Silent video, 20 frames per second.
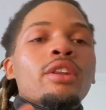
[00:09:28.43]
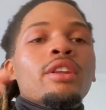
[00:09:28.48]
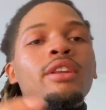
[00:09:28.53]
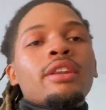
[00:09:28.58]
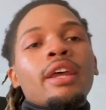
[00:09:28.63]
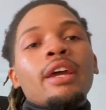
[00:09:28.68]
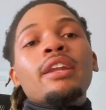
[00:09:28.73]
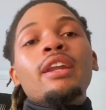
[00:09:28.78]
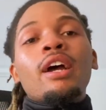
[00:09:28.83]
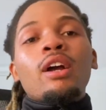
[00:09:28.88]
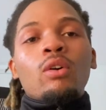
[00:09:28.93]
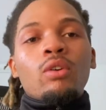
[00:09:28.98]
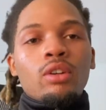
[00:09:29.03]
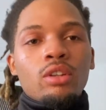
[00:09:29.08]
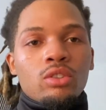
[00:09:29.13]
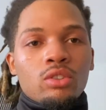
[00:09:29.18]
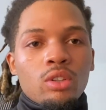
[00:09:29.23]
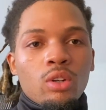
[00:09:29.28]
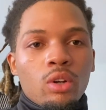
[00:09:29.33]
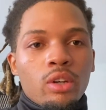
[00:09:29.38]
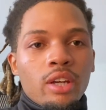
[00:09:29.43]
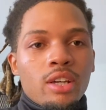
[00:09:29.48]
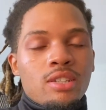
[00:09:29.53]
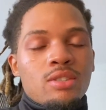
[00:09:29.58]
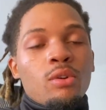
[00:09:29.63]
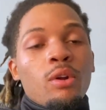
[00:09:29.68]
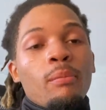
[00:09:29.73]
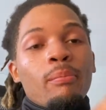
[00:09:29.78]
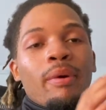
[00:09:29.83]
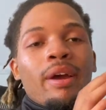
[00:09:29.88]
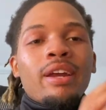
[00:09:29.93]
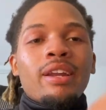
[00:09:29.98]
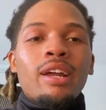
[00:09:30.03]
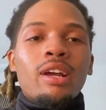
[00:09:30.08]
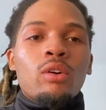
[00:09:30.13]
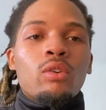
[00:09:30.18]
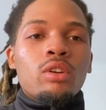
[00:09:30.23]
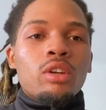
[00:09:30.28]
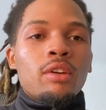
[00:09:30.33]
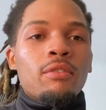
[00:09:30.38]
They're not going to, okay, so the bank not
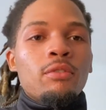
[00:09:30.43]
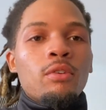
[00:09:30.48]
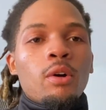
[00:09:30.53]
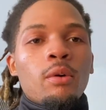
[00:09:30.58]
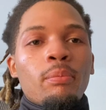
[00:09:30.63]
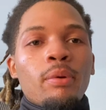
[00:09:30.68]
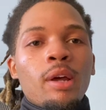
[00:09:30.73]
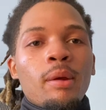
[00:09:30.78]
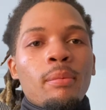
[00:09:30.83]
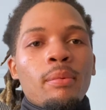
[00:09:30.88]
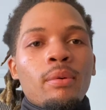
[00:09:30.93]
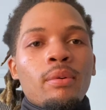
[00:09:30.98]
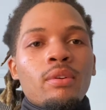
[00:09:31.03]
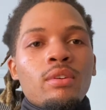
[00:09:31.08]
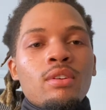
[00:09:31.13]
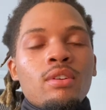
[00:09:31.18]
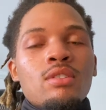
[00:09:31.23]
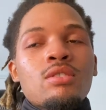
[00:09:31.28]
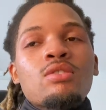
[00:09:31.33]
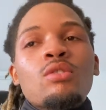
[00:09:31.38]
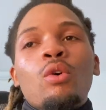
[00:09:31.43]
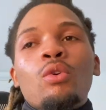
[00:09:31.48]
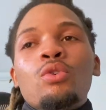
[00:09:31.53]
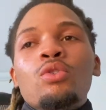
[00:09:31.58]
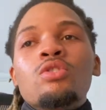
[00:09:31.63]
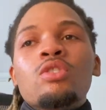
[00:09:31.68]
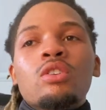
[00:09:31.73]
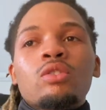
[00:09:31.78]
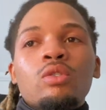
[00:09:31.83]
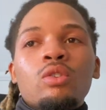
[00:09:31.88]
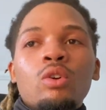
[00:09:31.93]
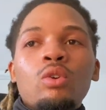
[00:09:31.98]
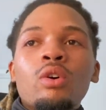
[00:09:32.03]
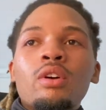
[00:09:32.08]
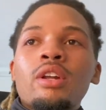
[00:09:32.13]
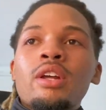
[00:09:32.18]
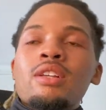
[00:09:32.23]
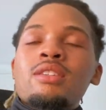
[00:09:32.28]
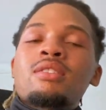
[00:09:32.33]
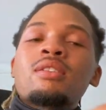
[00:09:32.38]
going to give you a paper. So you're just going to go up
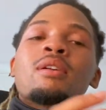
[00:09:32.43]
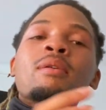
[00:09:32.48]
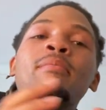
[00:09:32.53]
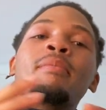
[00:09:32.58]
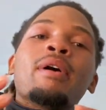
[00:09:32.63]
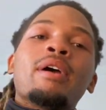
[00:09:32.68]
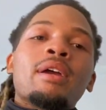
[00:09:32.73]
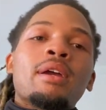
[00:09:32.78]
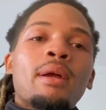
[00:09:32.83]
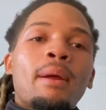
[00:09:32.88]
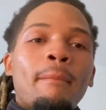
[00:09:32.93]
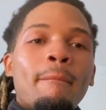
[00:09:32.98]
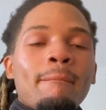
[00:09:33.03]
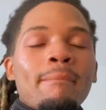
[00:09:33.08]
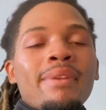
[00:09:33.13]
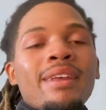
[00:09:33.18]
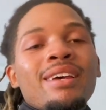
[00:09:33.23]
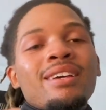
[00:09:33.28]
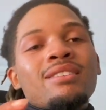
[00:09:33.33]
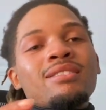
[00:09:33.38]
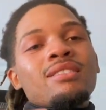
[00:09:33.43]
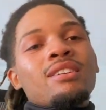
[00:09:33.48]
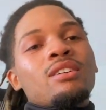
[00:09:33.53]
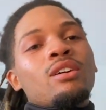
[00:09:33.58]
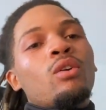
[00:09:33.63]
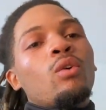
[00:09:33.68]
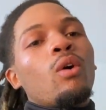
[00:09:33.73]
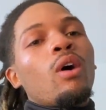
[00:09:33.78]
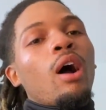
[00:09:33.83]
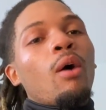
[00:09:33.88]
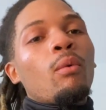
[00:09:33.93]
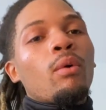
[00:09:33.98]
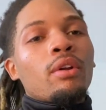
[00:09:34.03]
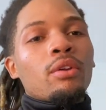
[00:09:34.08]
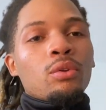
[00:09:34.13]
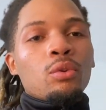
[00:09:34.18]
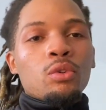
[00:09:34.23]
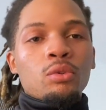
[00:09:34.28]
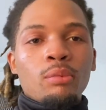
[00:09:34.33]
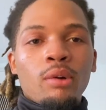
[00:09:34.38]
there to the bank and say, oh, I want
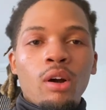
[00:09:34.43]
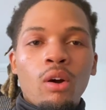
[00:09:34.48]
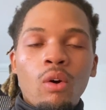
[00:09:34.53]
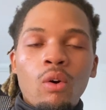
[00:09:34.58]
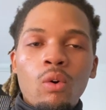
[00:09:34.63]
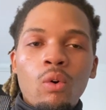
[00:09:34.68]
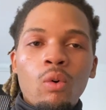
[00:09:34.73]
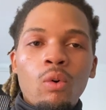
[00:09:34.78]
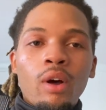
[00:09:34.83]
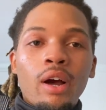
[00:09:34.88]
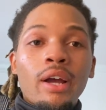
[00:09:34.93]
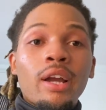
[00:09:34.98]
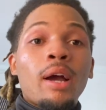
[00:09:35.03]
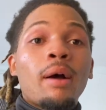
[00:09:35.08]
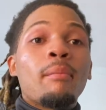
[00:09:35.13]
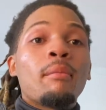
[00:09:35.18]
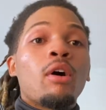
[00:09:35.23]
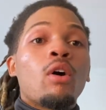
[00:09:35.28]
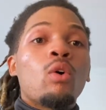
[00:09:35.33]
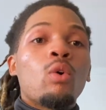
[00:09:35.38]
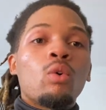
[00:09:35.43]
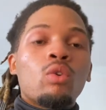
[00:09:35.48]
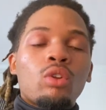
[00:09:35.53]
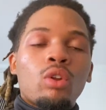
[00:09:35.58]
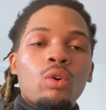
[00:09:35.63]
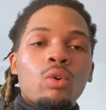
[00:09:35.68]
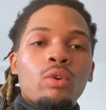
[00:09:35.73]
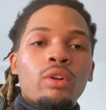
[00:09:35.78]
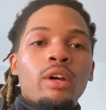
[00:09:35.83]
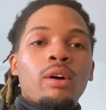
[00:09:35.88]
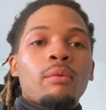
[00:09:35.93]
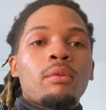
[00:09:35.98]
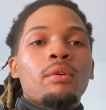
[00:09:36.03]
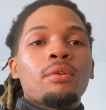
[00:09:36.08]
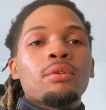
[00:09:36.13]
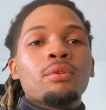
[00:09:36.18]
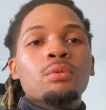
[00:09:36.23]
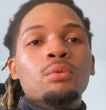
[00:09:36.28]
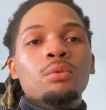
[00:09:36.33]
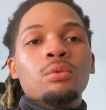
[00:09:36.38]
to use my own, I got my own loan that I'm
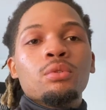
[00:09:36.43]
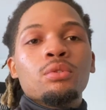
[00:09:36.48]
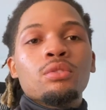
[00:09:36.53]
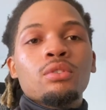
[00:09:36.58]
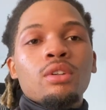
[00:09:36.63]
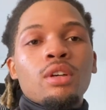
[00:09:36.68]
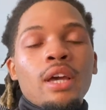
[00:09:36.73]
going to use.